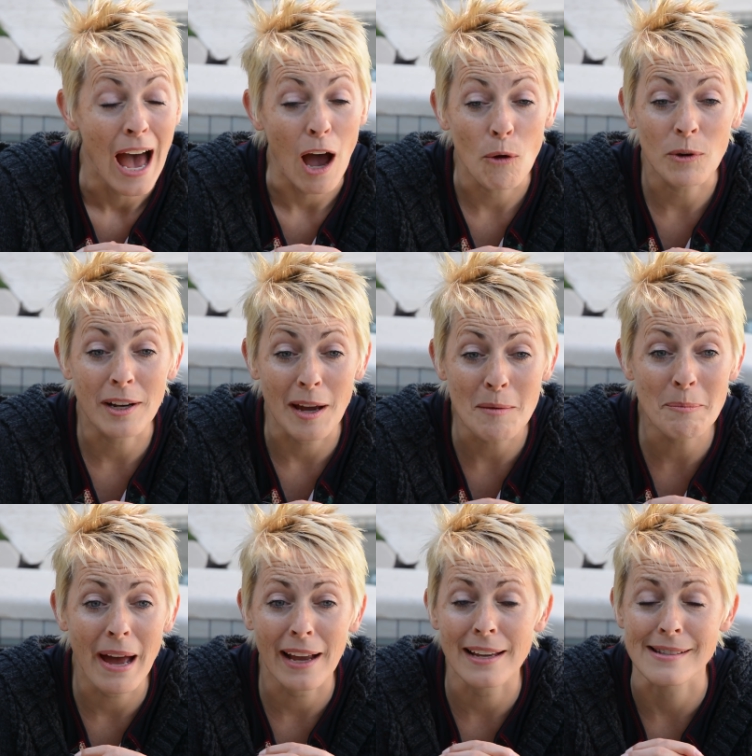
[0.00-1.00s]
I would come
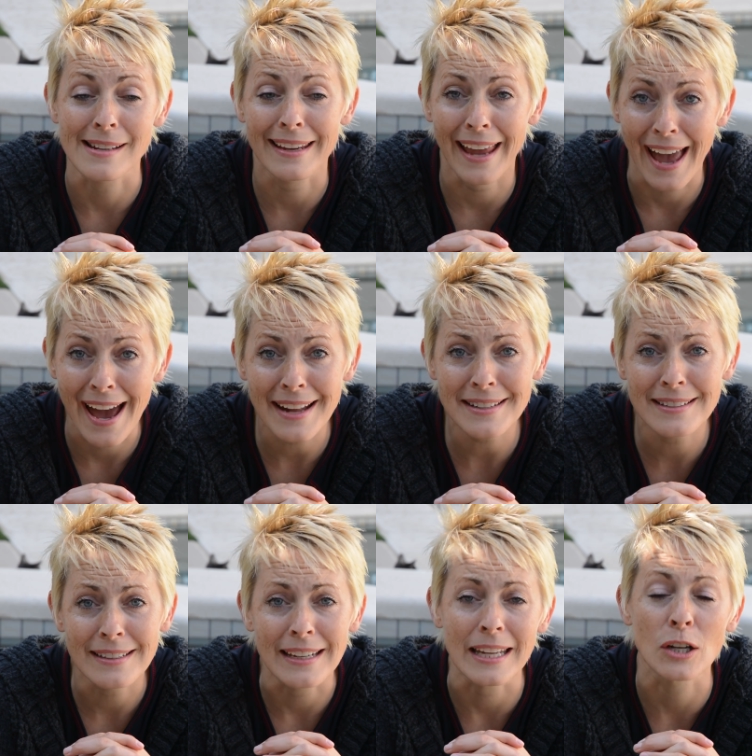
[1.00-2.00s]
back as a
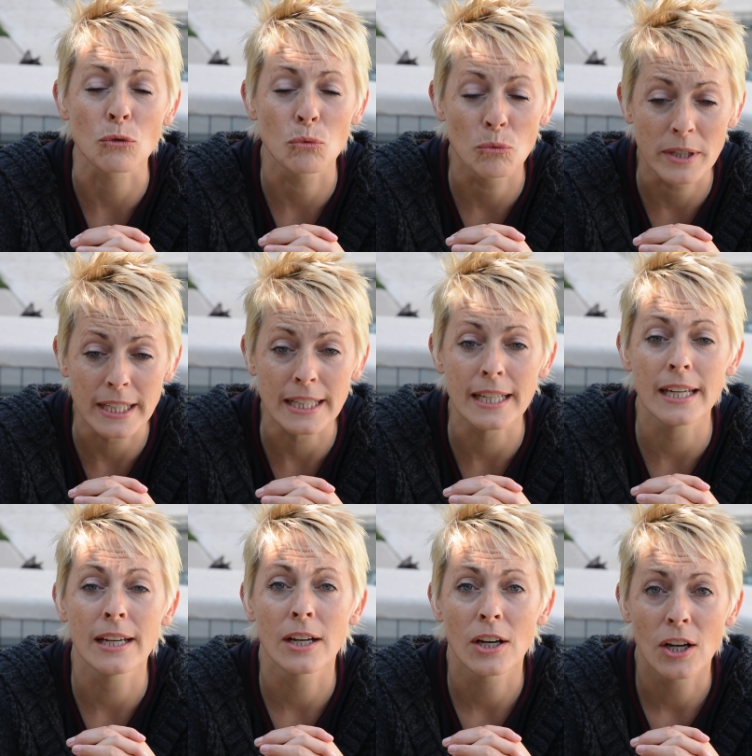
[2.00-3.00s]
cat in a
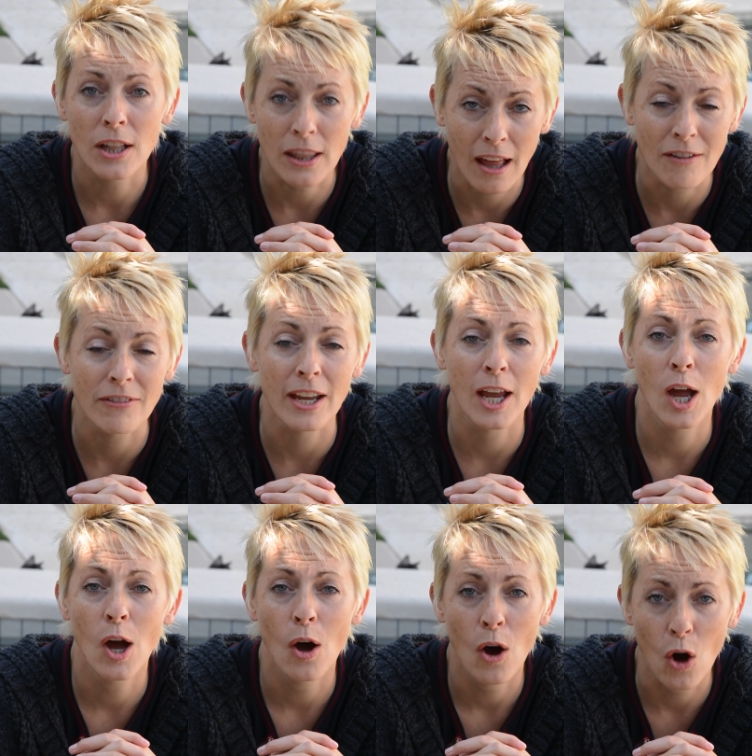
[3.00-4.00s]
really loving
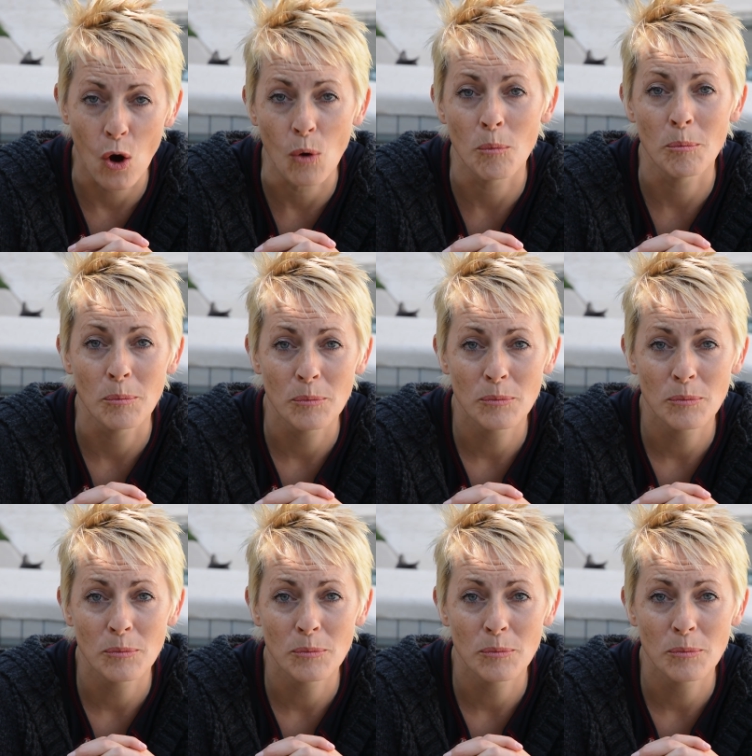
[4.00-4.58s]
home.